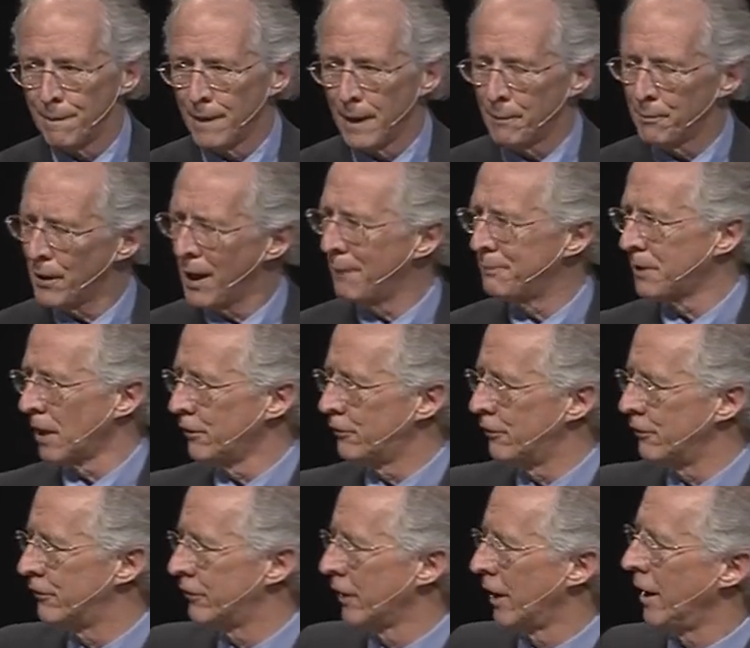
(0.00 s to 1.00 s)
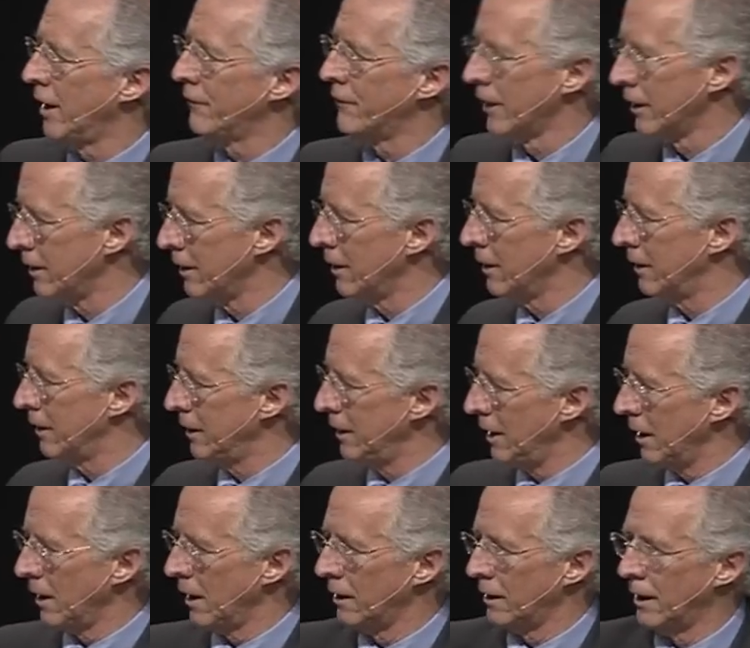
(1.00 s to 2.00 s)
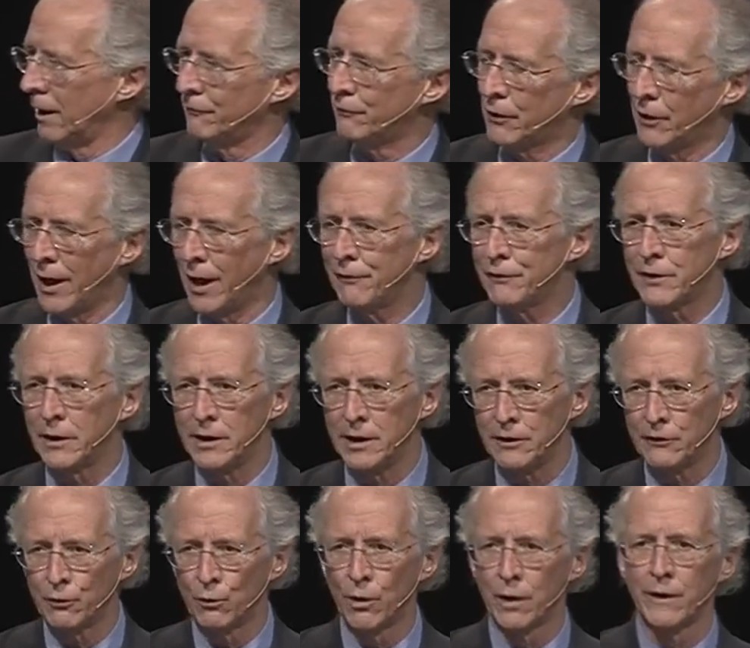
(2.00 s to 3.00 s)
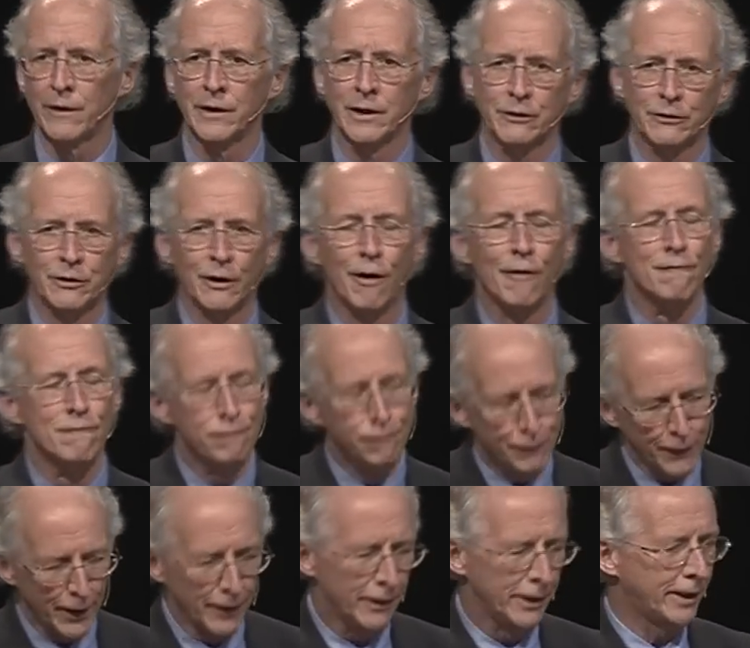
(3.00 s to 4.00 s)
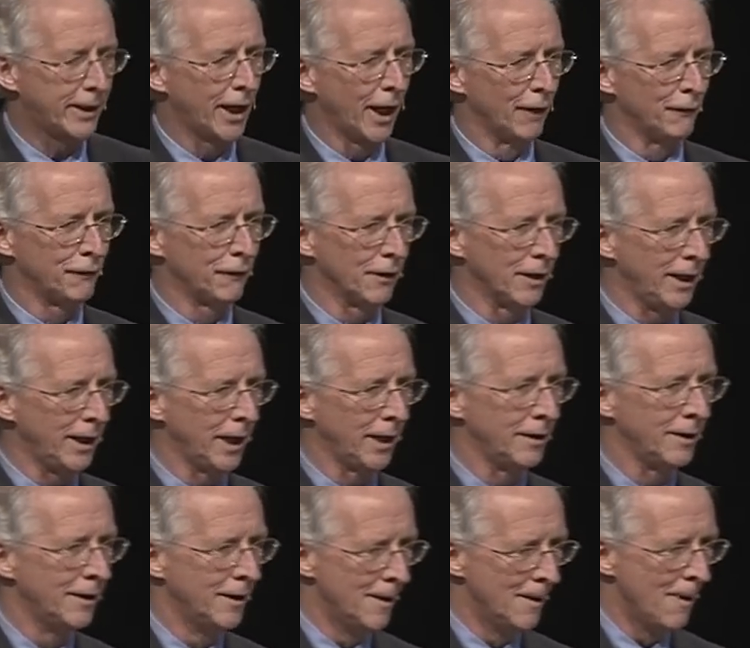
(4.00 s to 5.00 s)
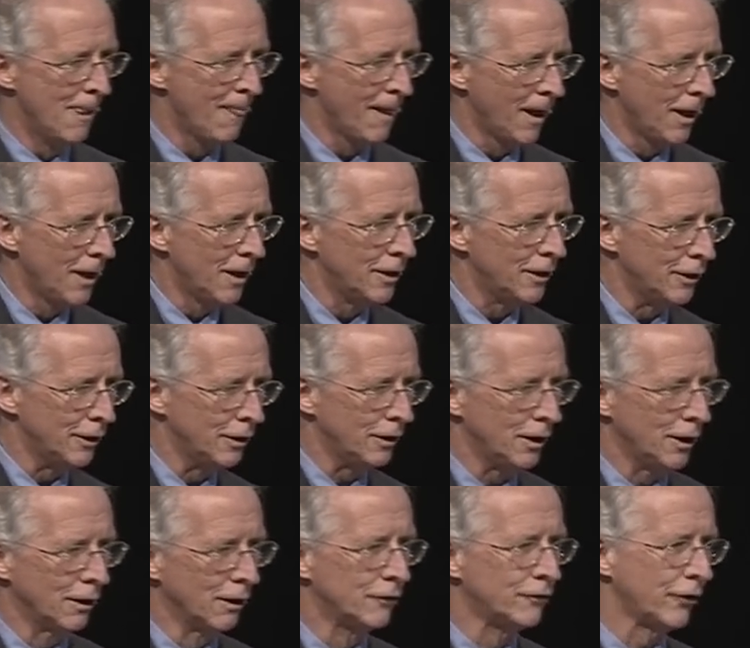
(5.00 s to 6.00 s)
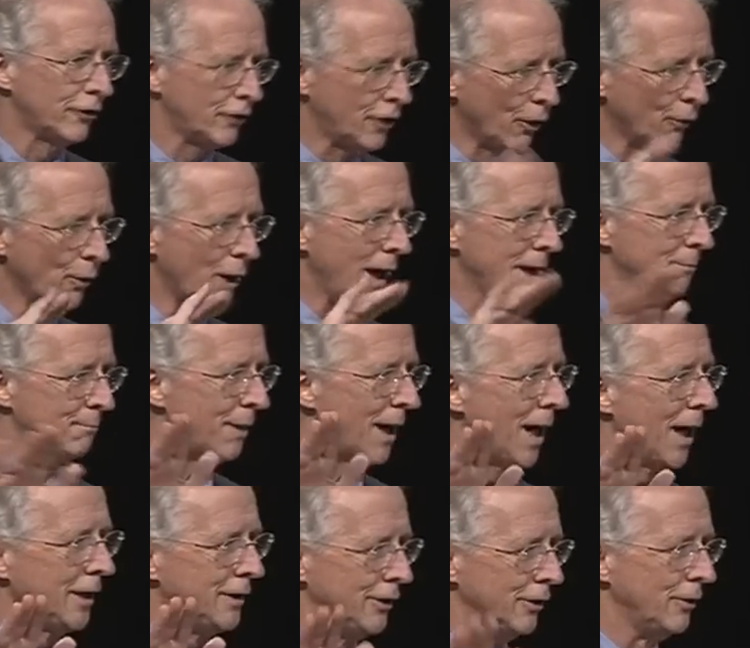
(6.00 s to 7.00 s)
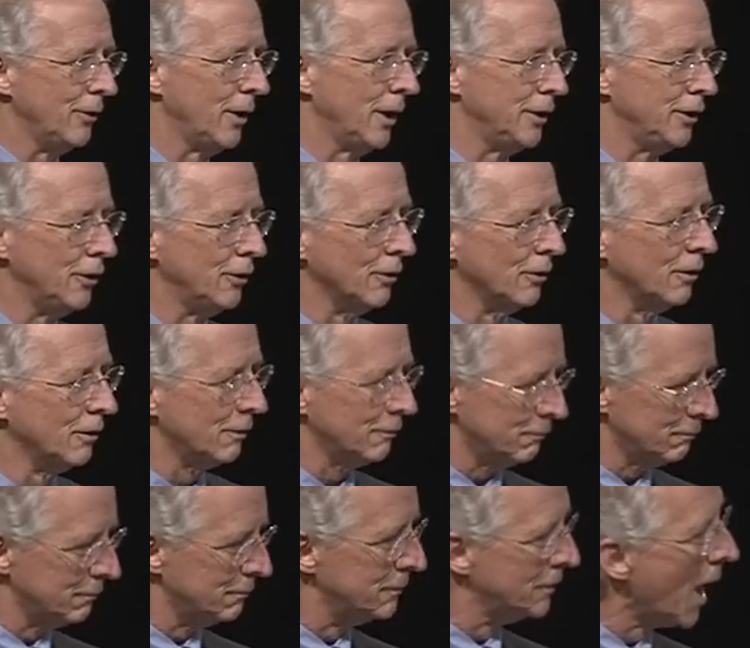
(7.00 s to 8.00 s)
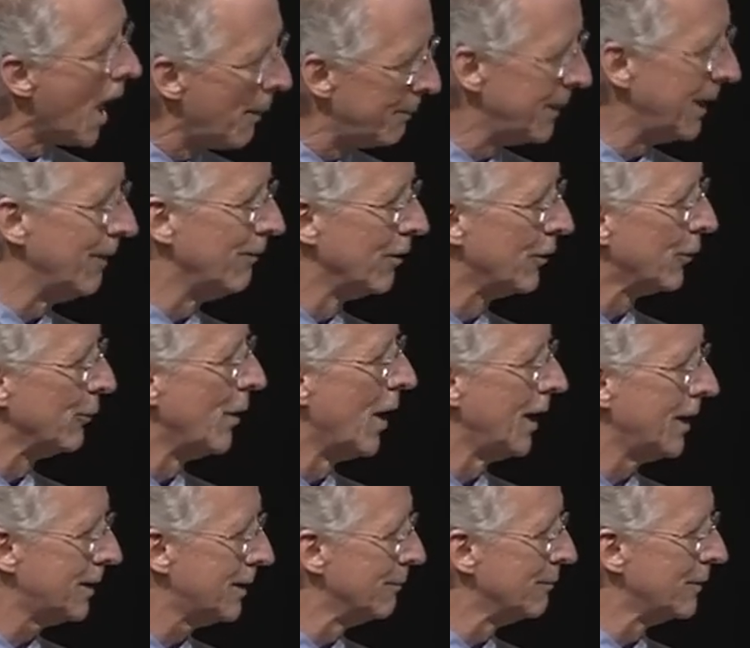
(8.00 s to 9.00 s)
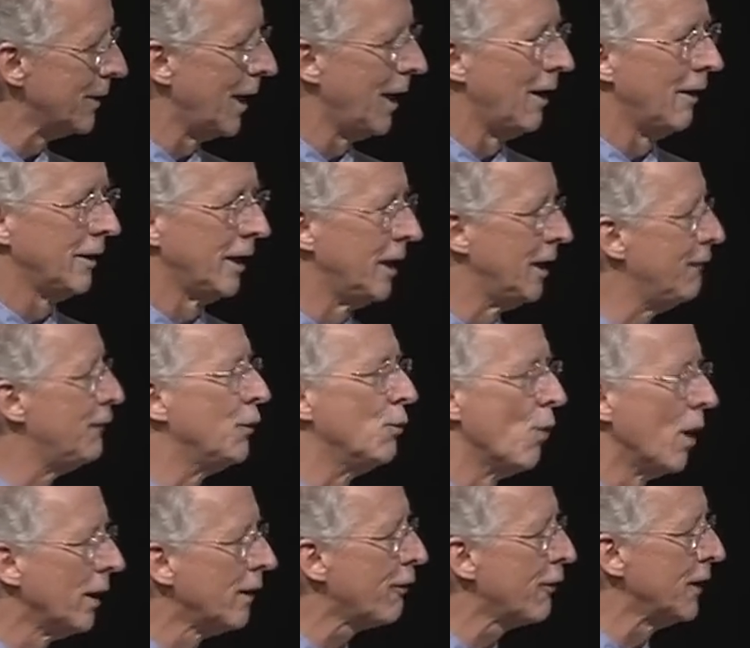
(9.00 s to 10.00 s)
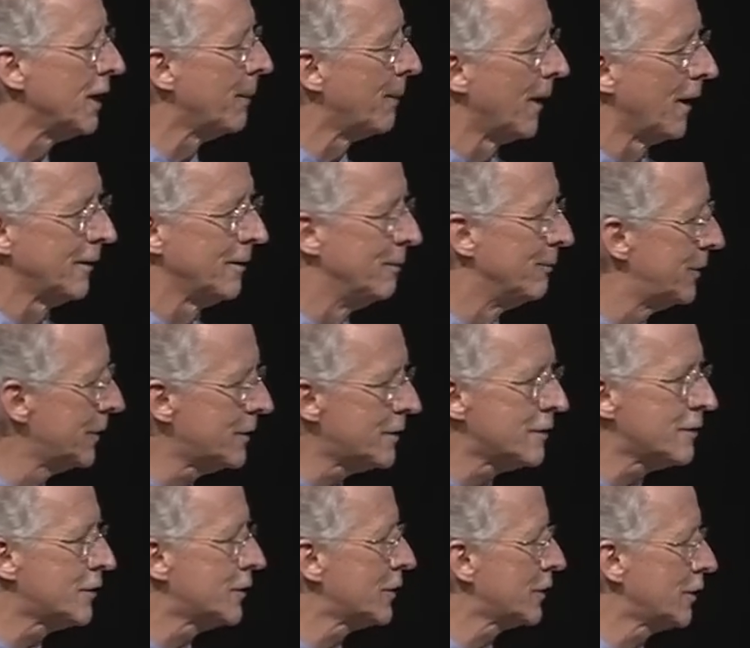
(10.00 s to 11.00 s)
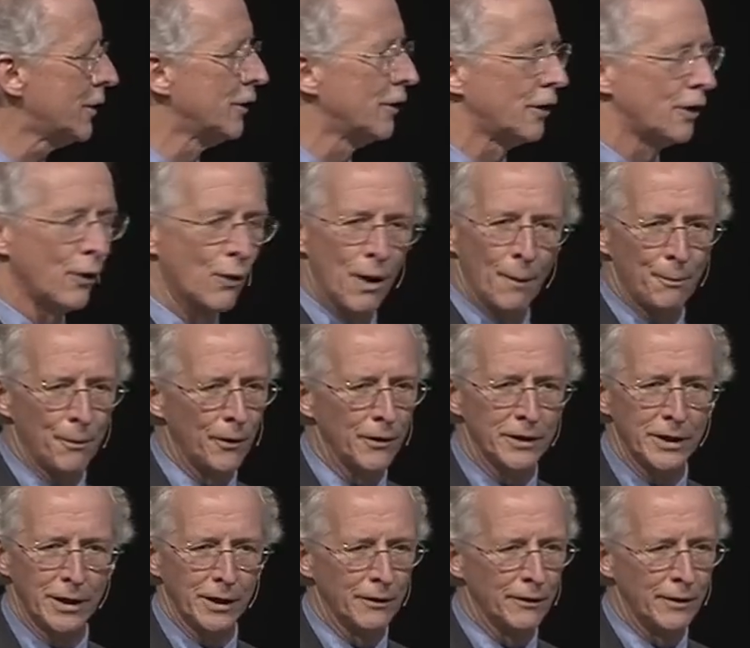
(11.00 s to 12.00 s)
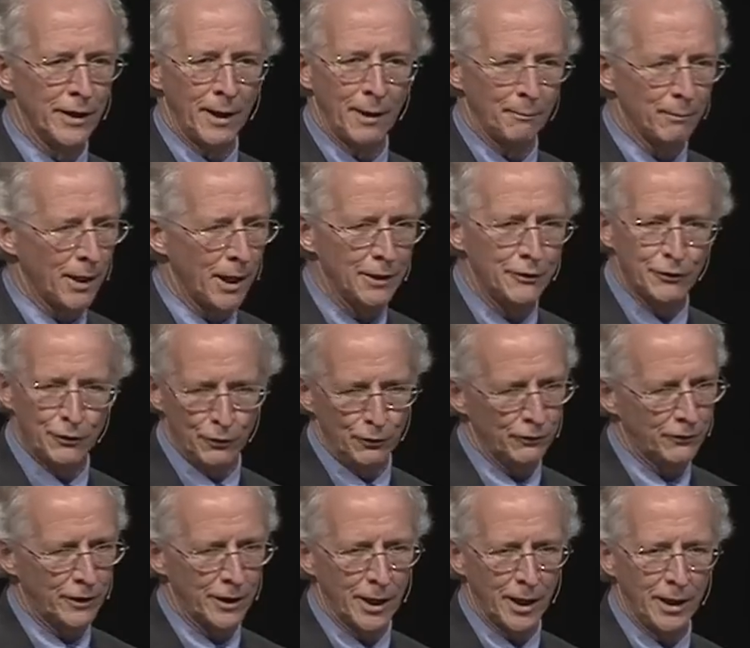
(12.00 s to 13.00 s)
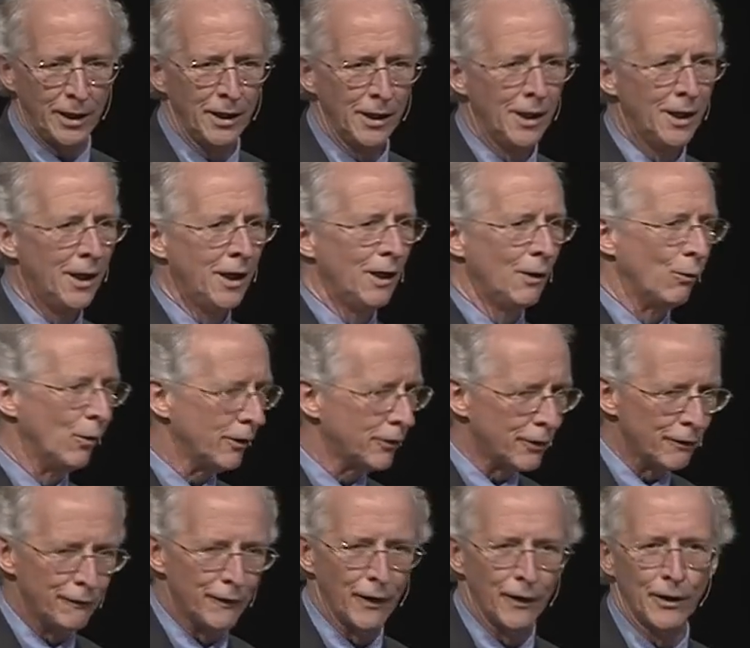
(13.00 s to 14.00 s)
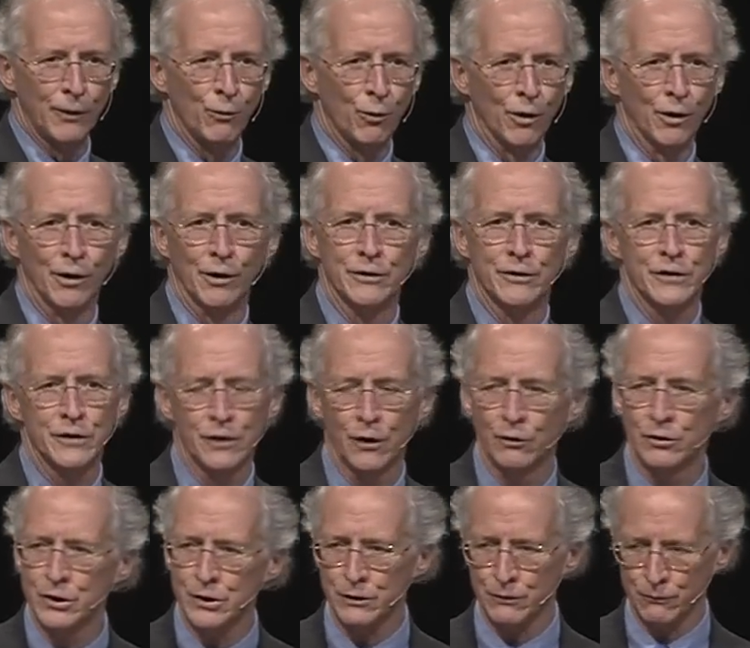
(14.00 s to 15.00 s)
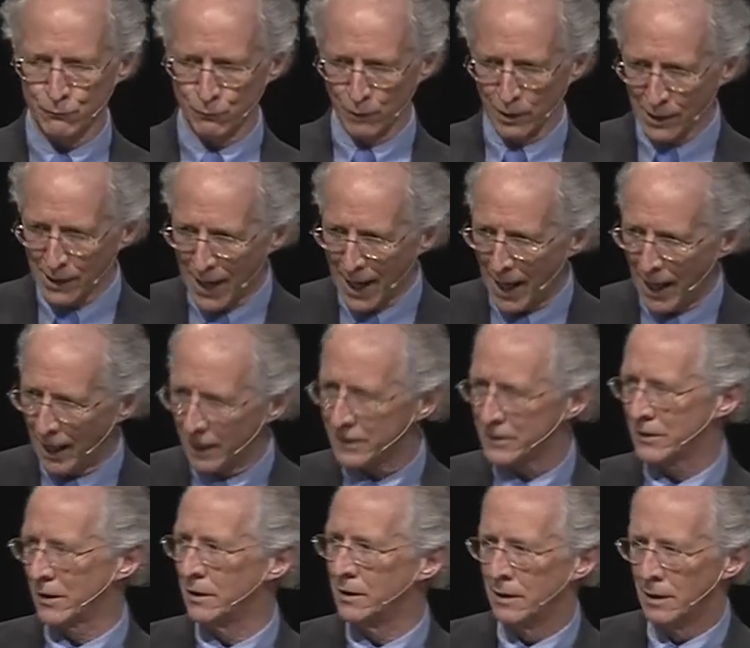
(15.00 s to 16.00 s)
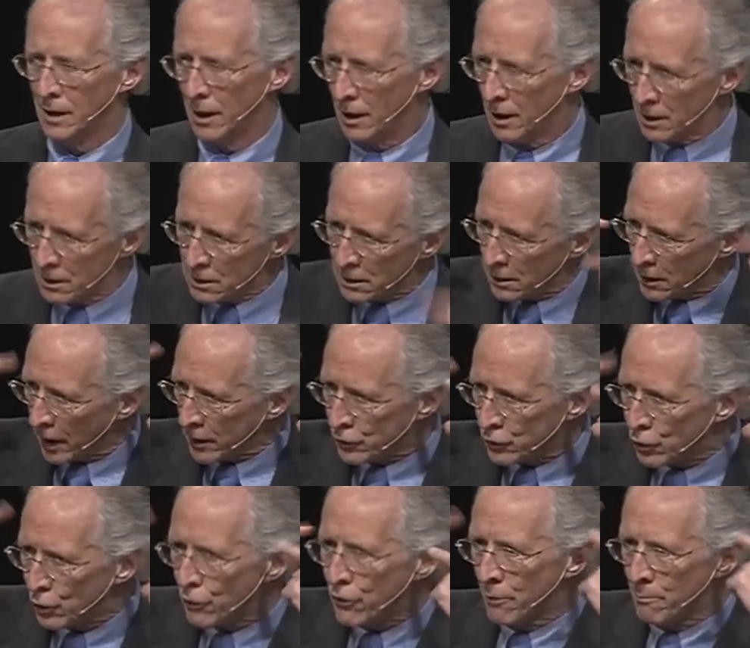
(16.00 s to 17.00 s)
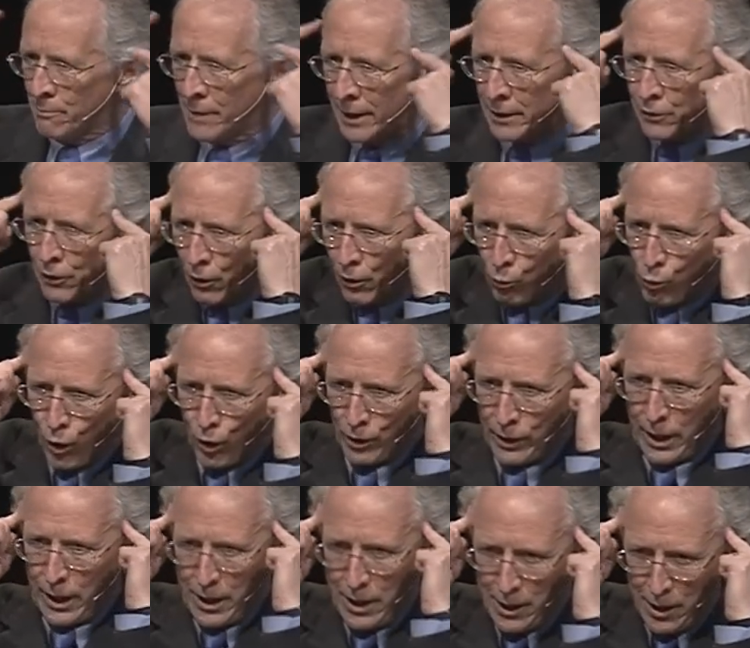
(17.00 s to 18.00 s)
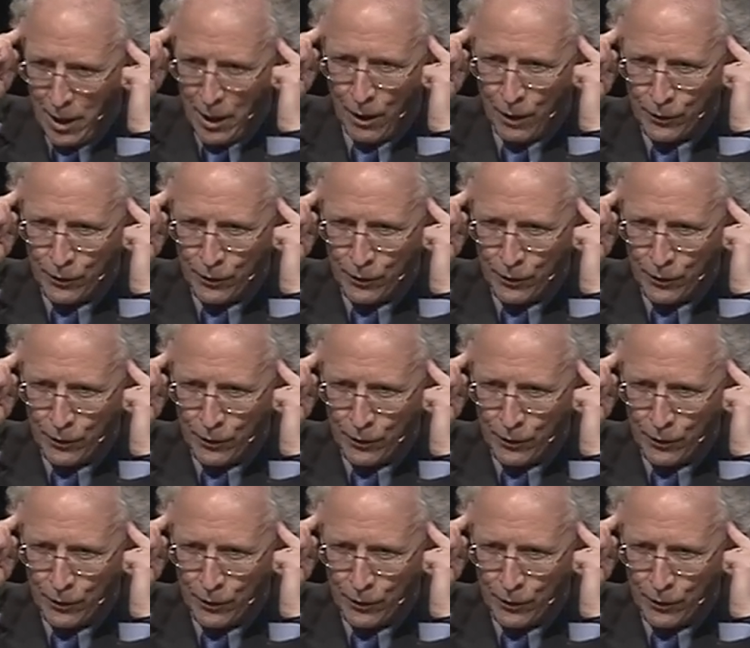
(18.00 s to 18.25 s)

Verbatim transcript: And perhaps I should say that I've crafted each one of these very carefully, and it'll just go right by you, and you'll not be able to write them down. And if you wanted to think about them, this is just going to go up on the internet by Tuesday with the very words. So just relax and, and do the mental work here.